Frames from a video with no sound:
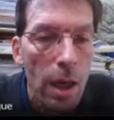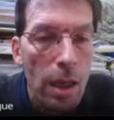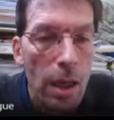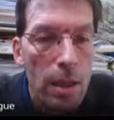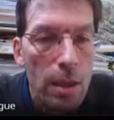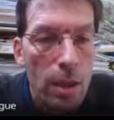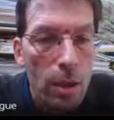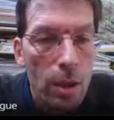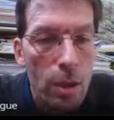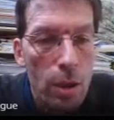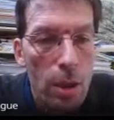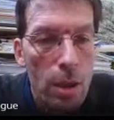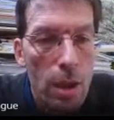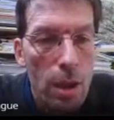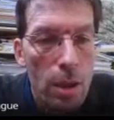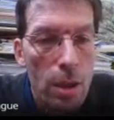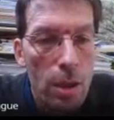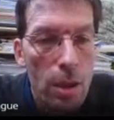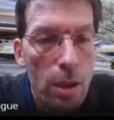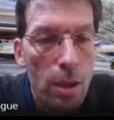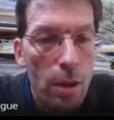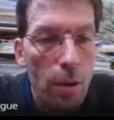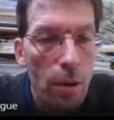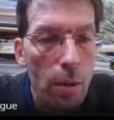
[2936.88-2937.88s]
It's
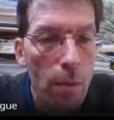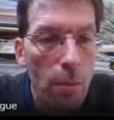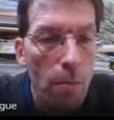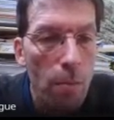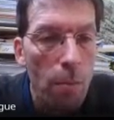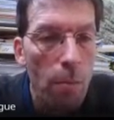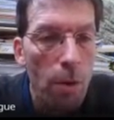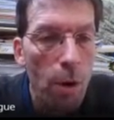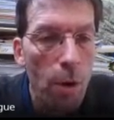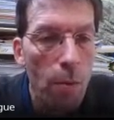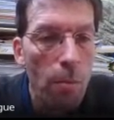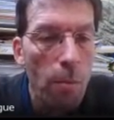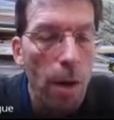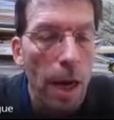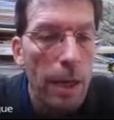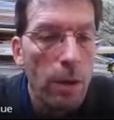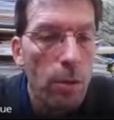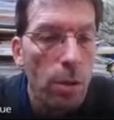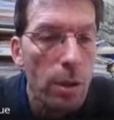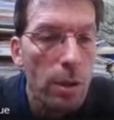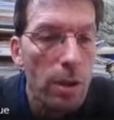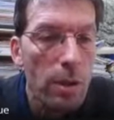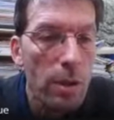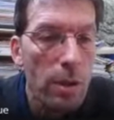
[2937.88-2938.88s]
just a
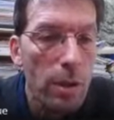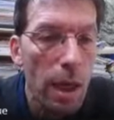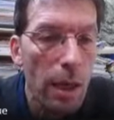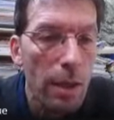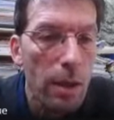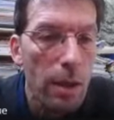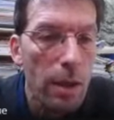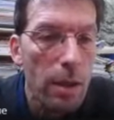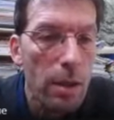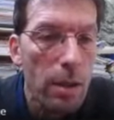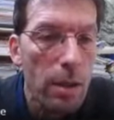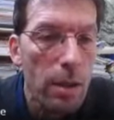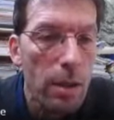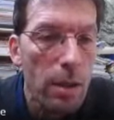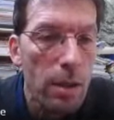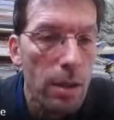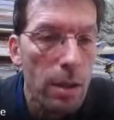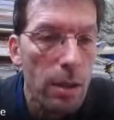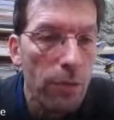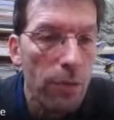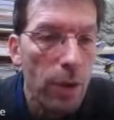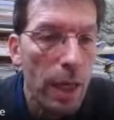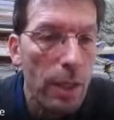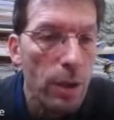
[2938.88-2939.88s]
micro
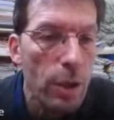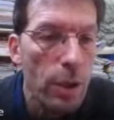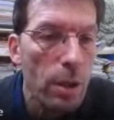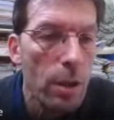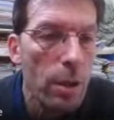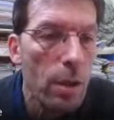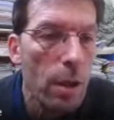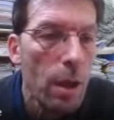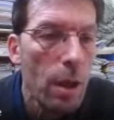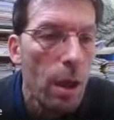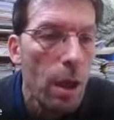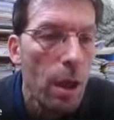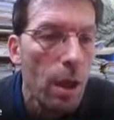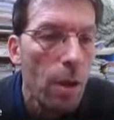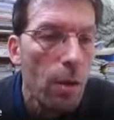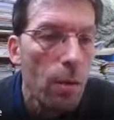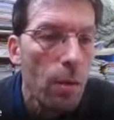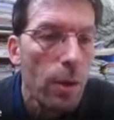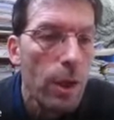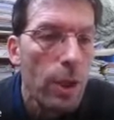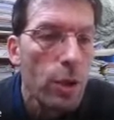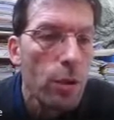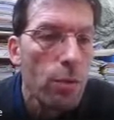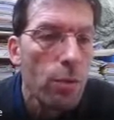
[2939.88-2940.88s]
diffraction,
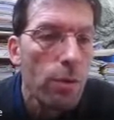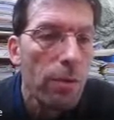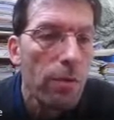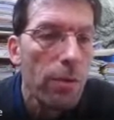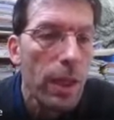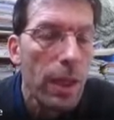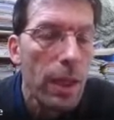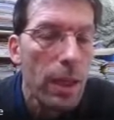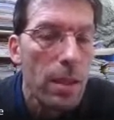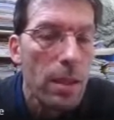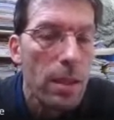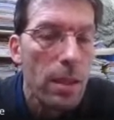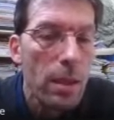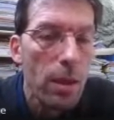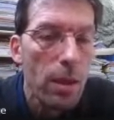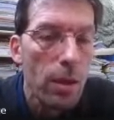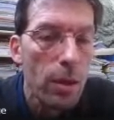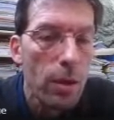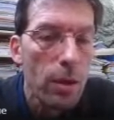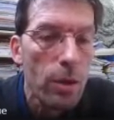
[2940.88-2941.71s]
which reveals